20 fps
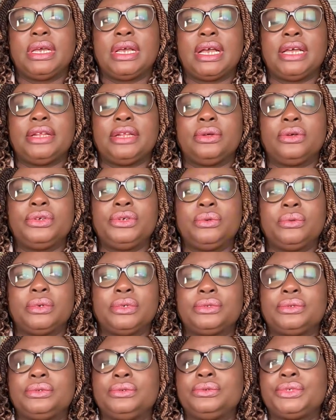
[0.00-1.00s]
and all you want
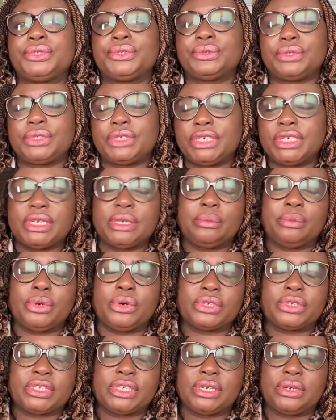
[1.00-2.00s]
to do is to tick a
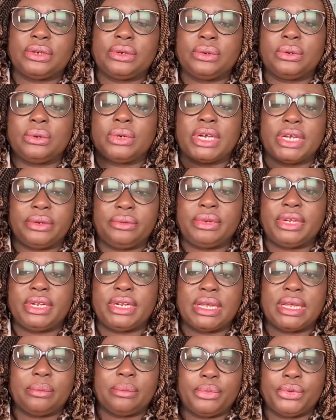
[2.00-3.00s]
box and go, I read
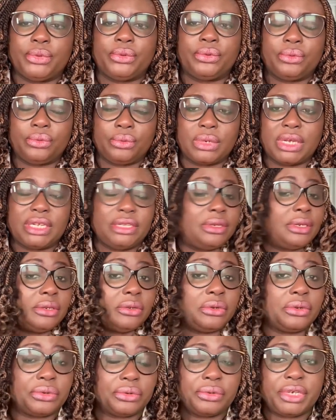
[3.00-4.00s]
that book, and you're
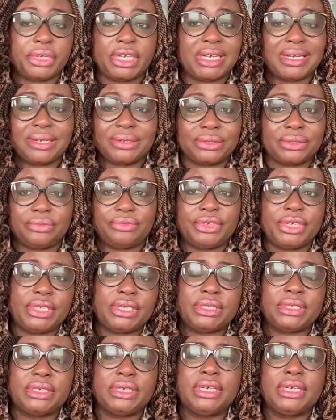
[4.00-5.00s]
not growing out of it.